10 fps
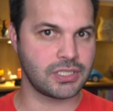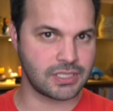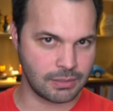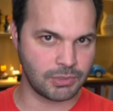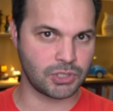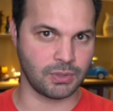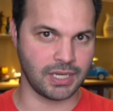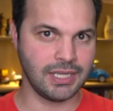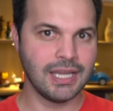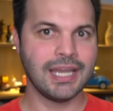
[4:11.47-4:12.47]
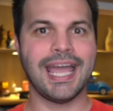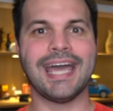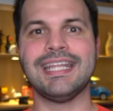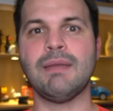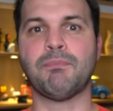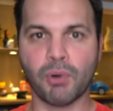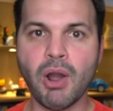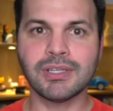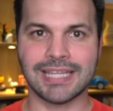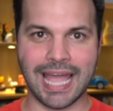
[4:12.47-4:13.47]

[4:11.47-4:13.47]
symmetry, and they broke